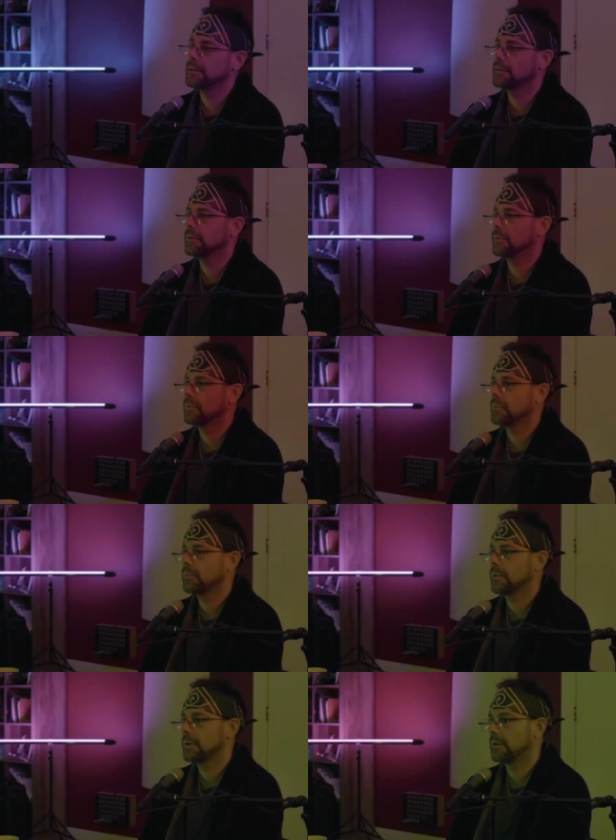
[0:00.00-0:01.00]
you
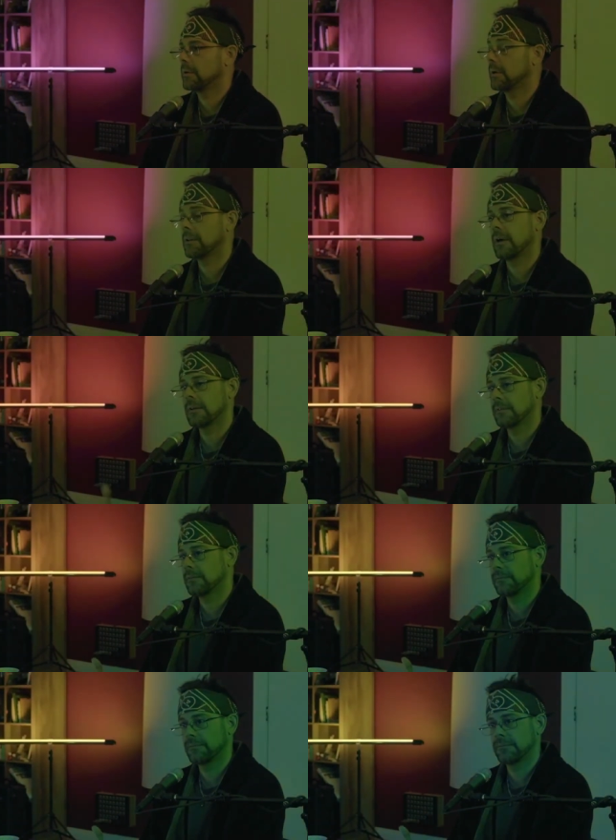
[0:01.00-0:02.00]
know, uh, a lot
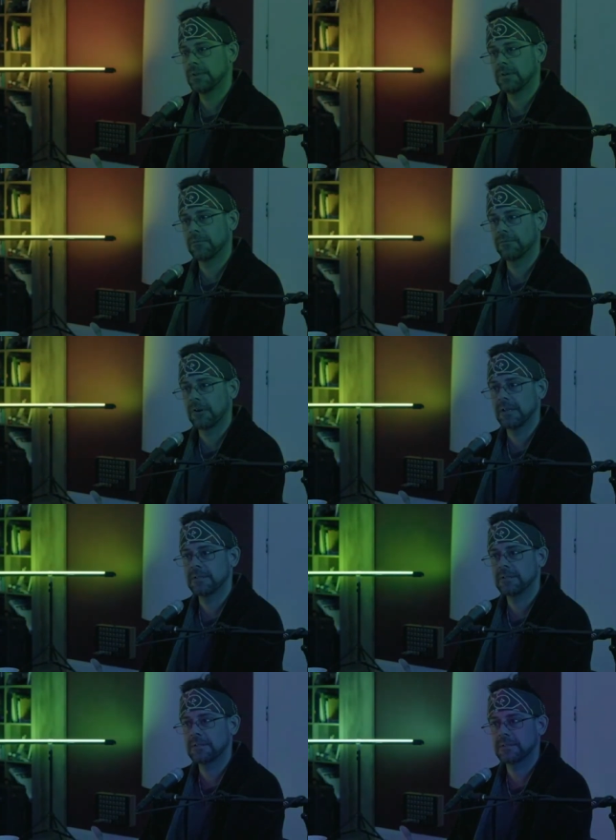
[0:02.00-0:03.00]
of you know
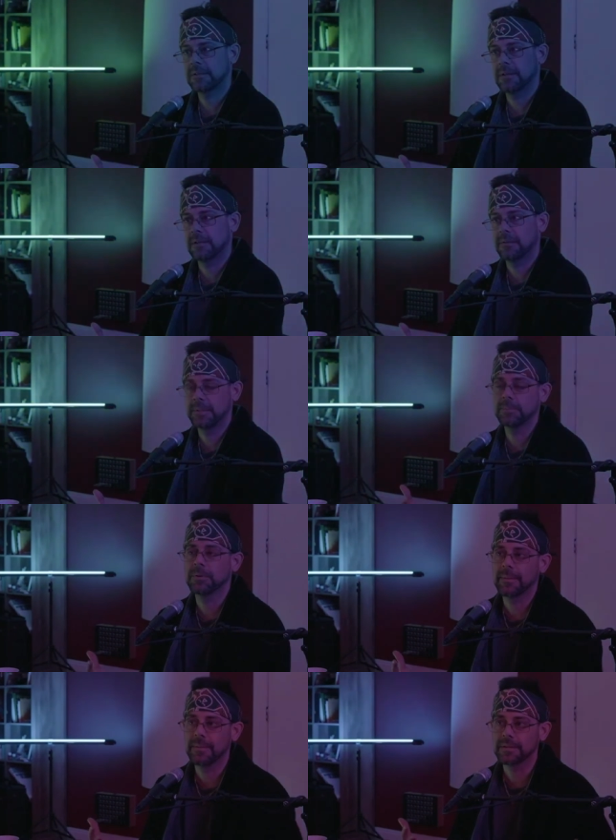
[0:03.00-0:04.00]
friends, uh,
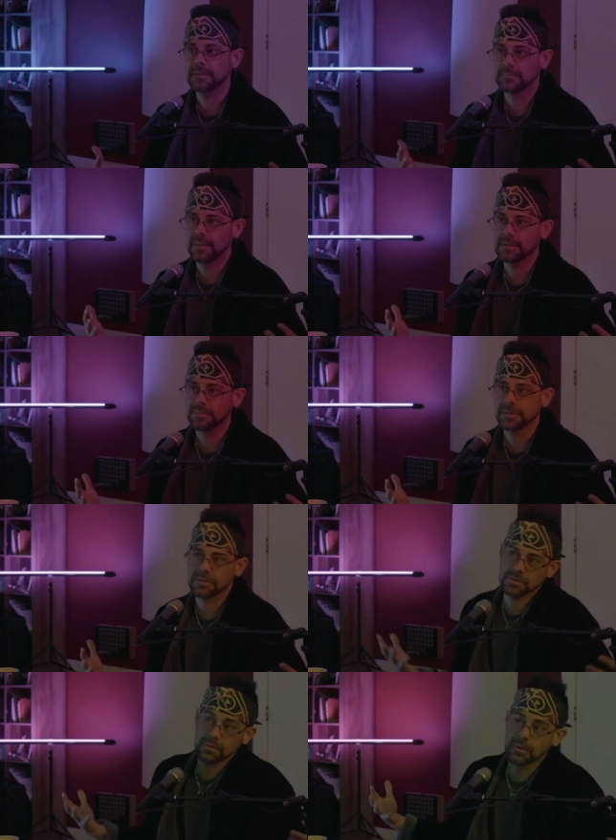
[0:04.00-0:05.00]
people that mess mess with
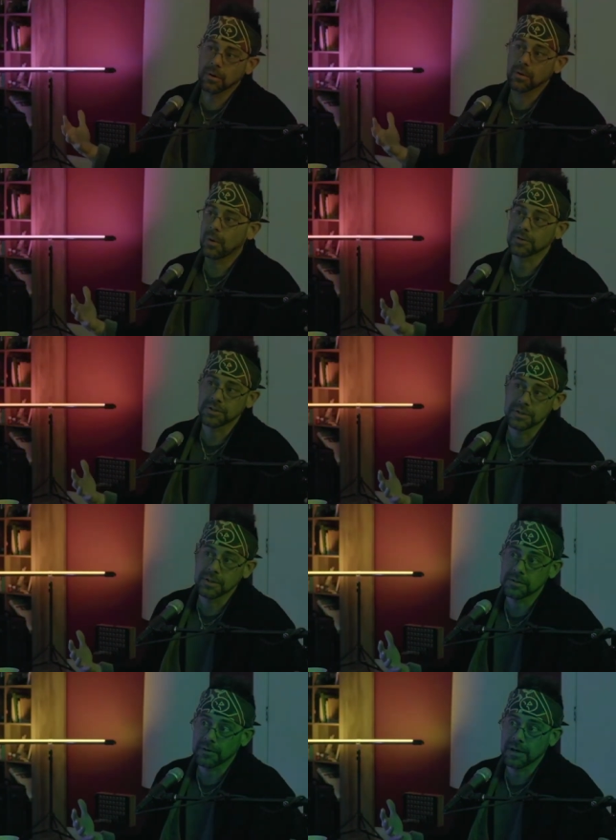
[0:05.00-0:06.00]
us are, are watching
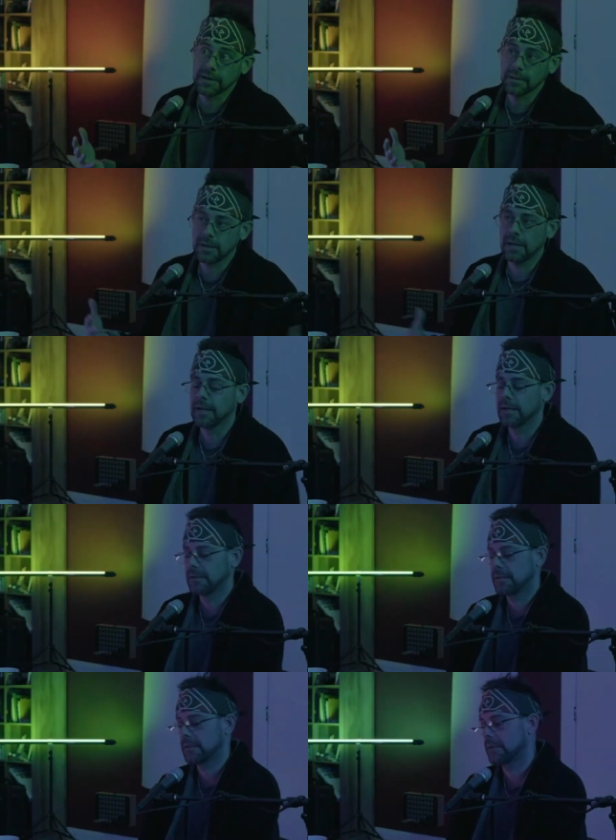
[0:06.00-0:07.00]
this, right? Mm-hmm.
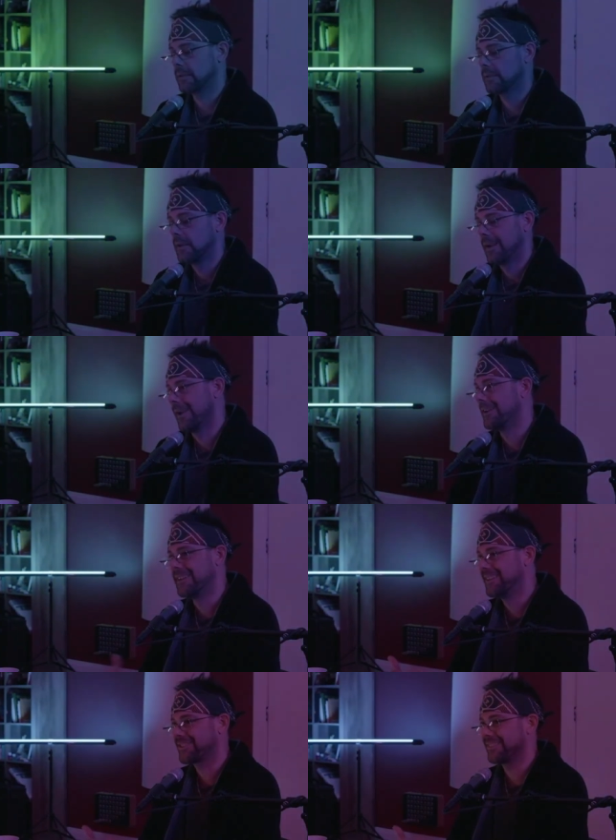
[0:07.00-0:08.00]
And uh, and
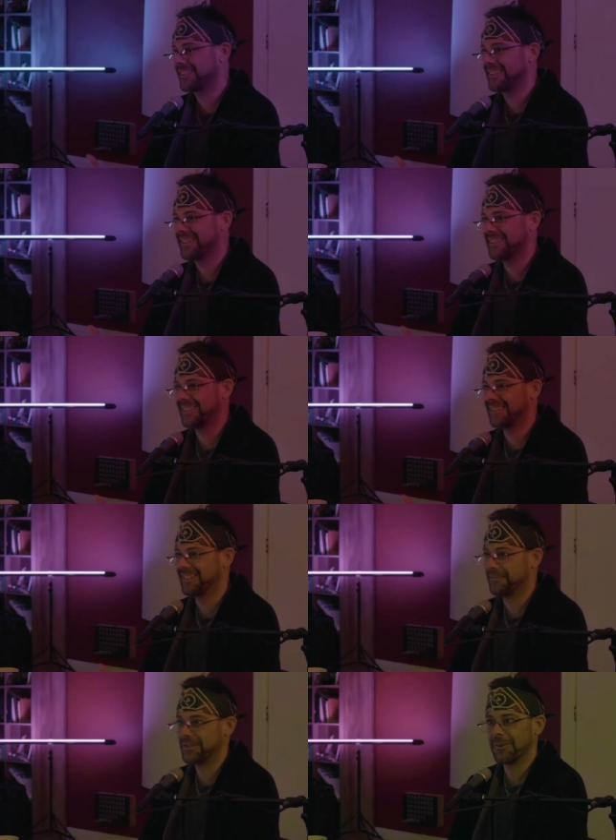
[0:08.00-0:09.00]
initially, uh,
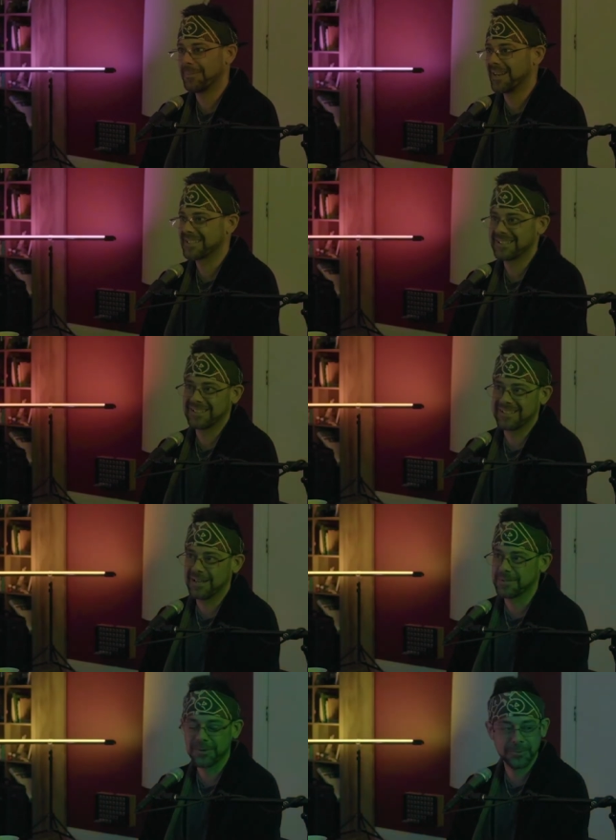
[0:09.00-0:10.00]
if you go back to
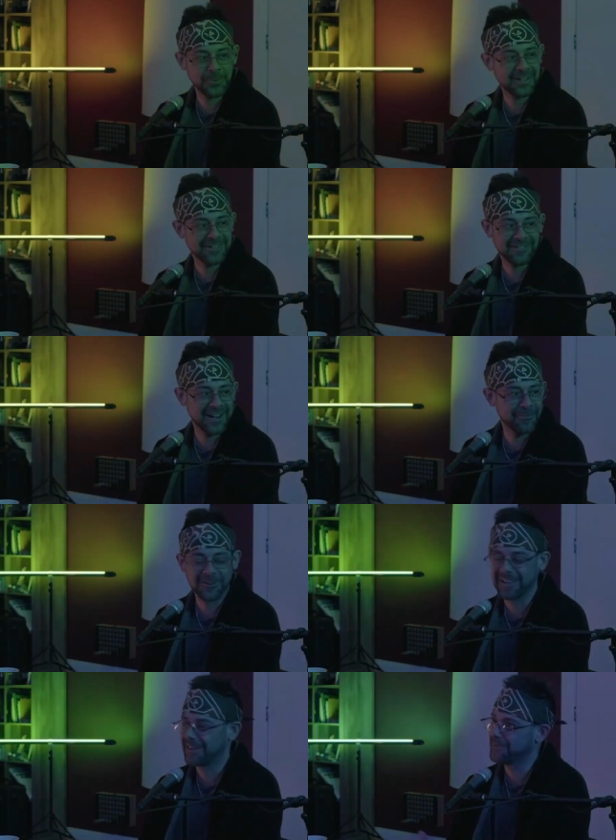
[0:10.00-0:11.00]
episode one, right,
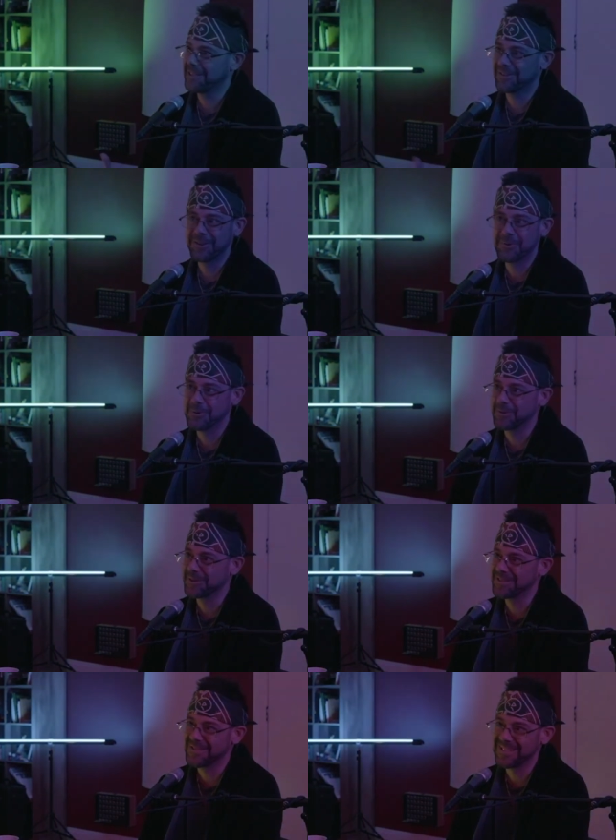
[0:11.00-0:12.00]
we're like, we don't know what we're
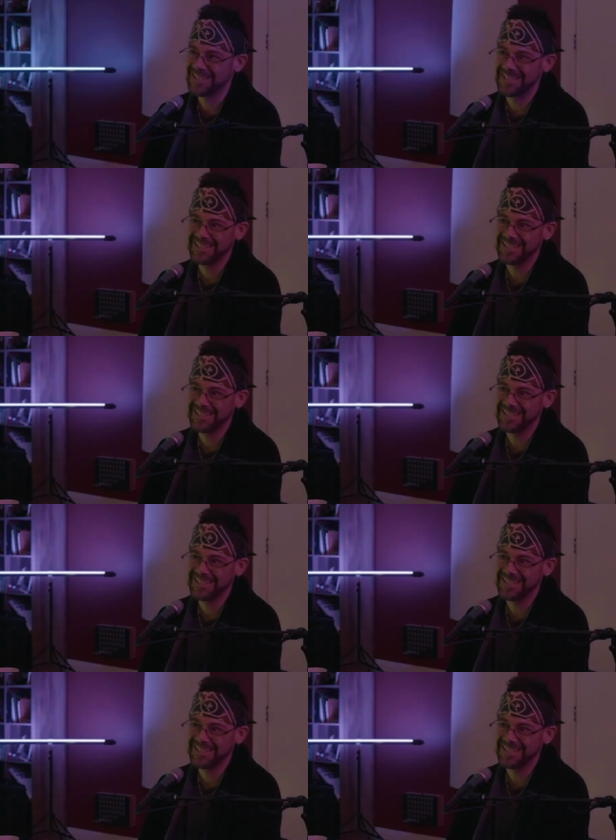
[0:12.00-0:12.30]
doing.